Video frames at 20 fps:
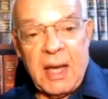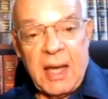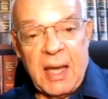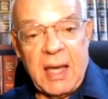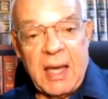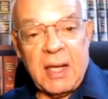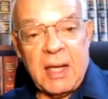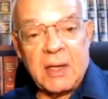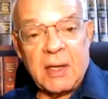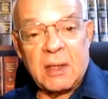
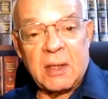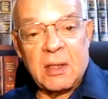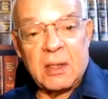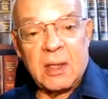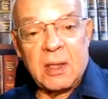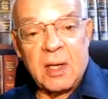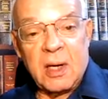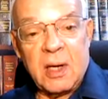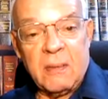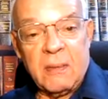In
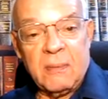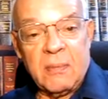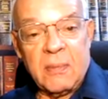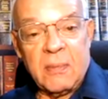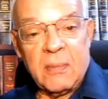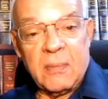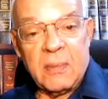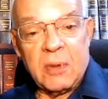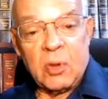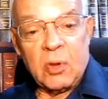
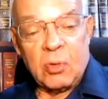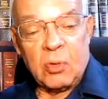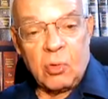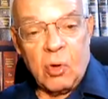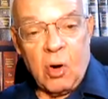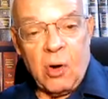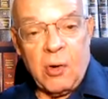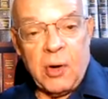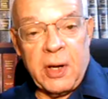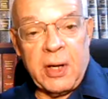
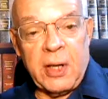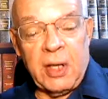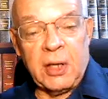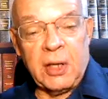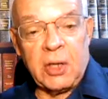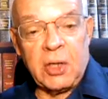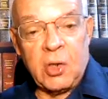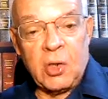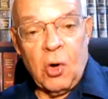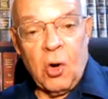Aurora,
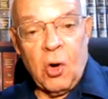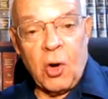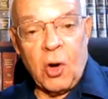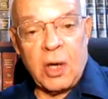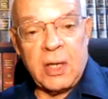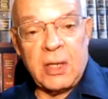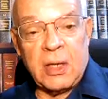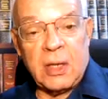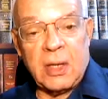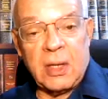
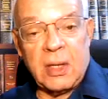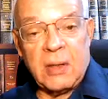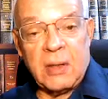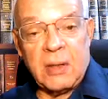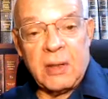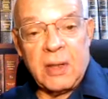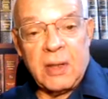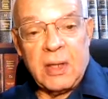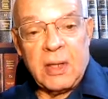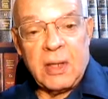Illinois,
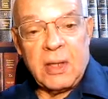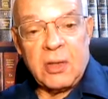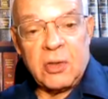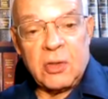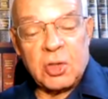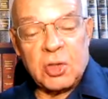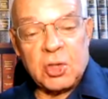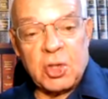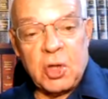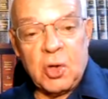
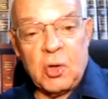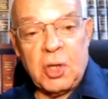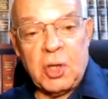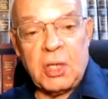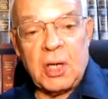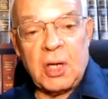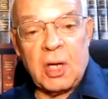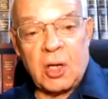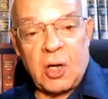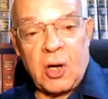the
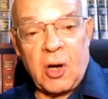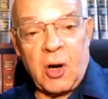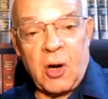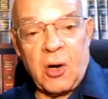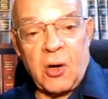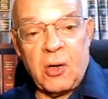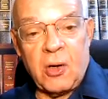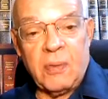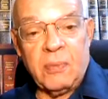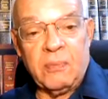shooting
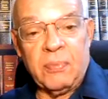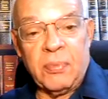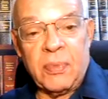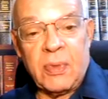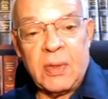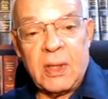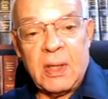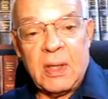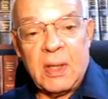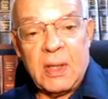occurred
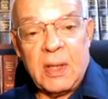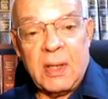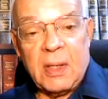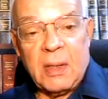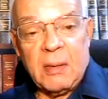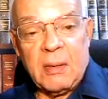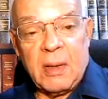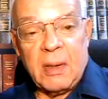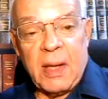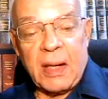
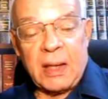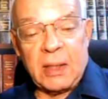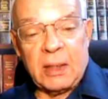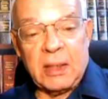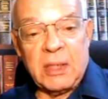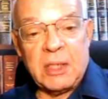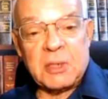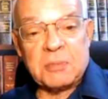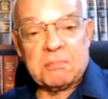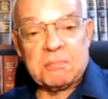at
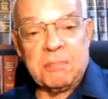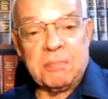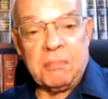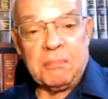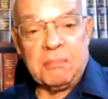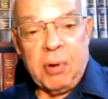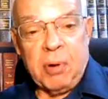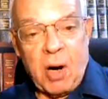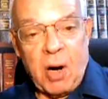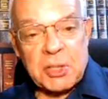least
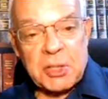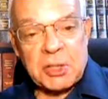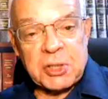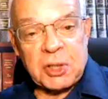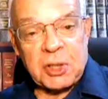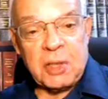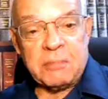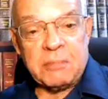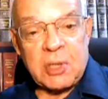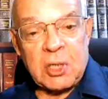
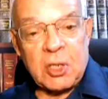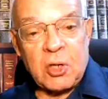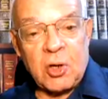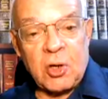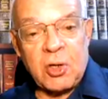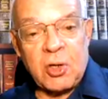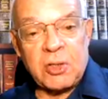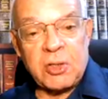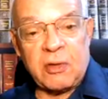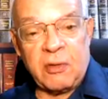partially
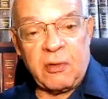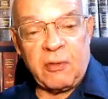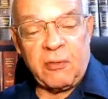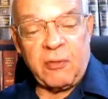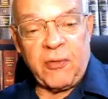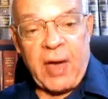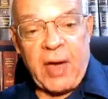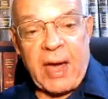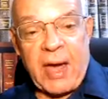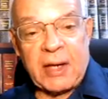because of the
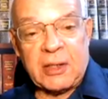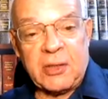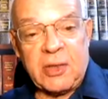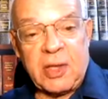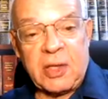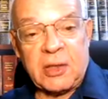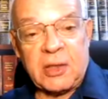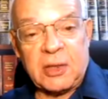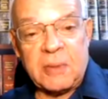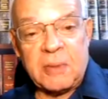fact
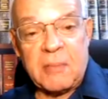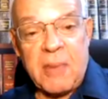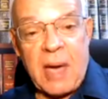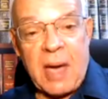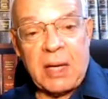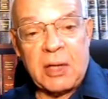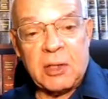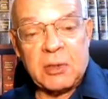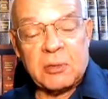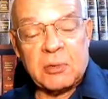that the
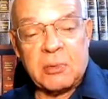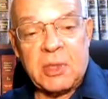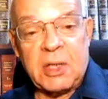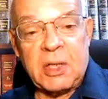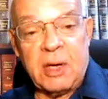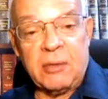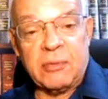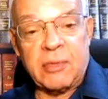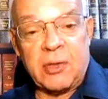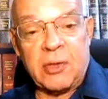management
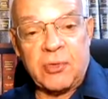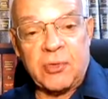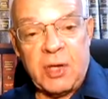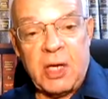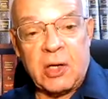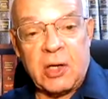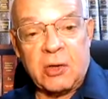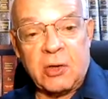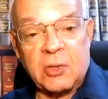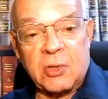of the
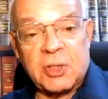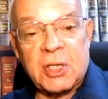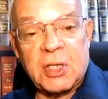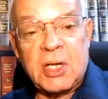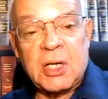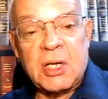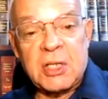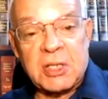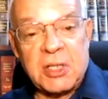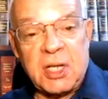theaters,
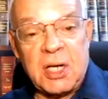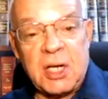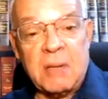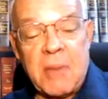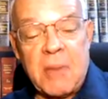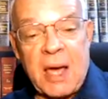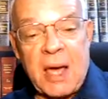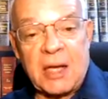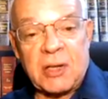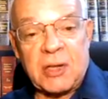
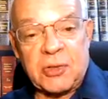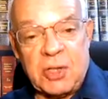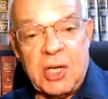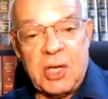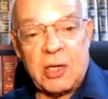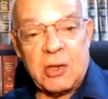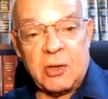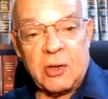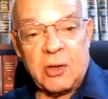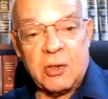Cinemax
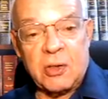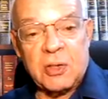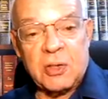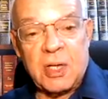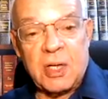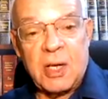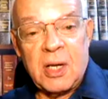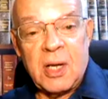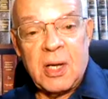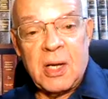theaters,